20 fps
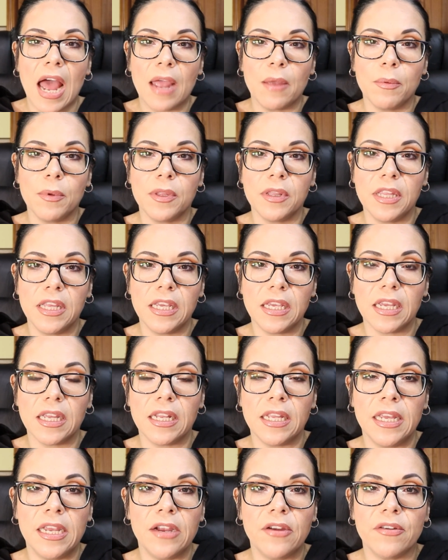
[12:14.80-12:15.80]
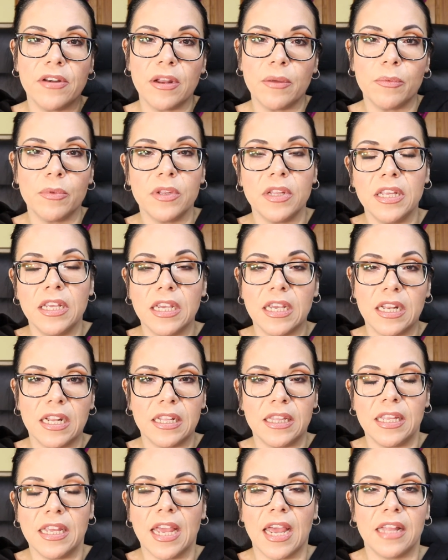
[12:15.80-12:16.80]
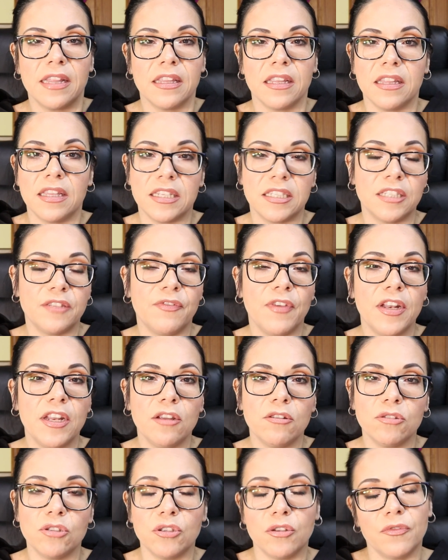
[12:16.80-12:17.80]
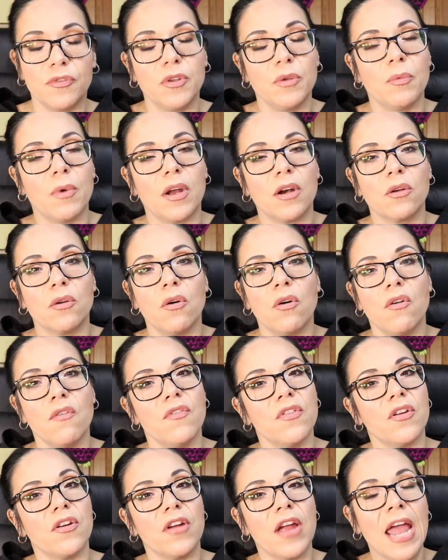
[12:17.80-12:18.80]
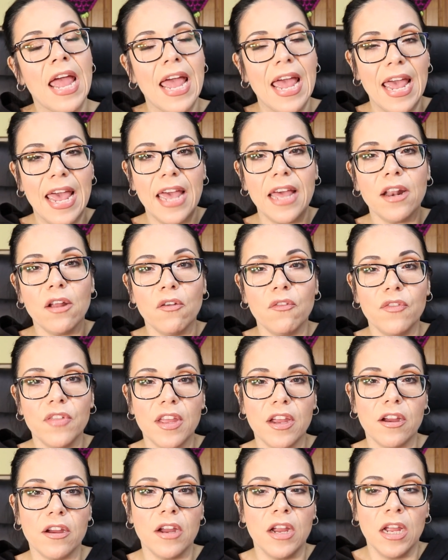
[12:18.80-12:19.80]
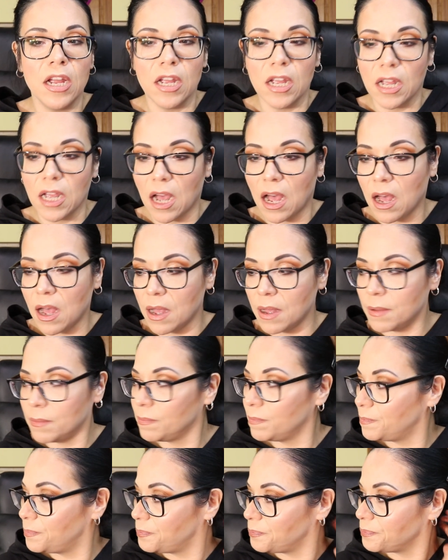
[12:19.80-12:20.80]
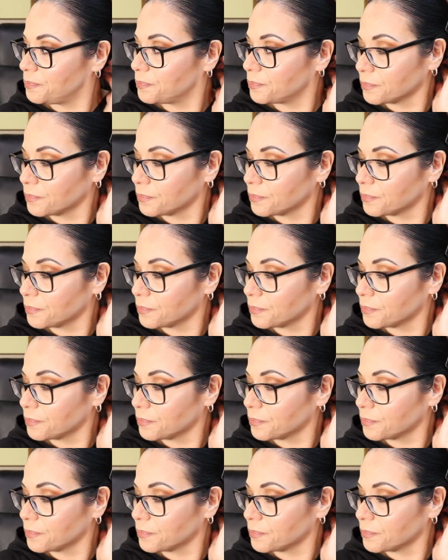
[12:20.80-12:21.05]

I will link it here and I will link it at the end of this video. So if you wanna go over there, head over there and